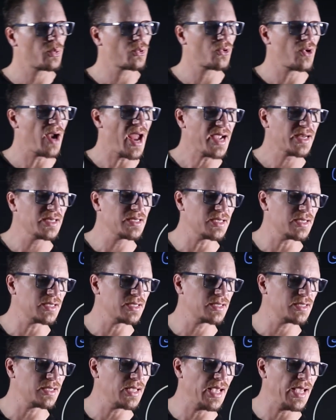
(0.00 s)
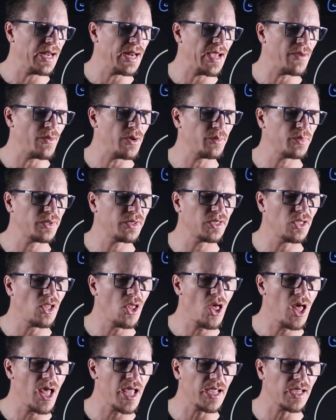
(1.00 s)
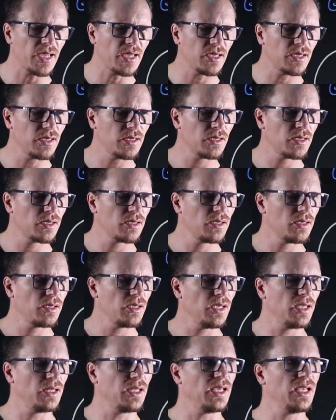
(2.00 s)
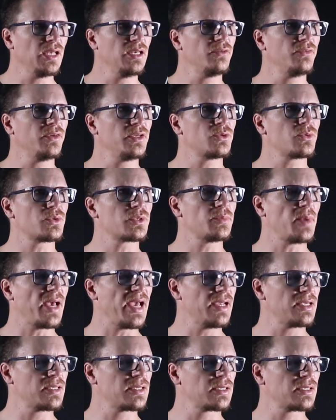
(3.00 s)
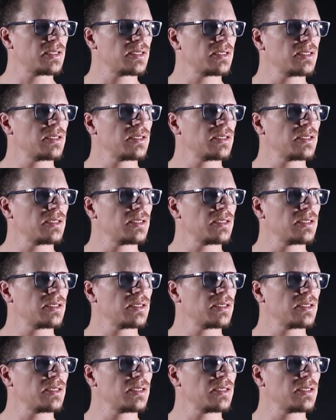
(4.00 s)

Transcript: practice and our applying in the individual space,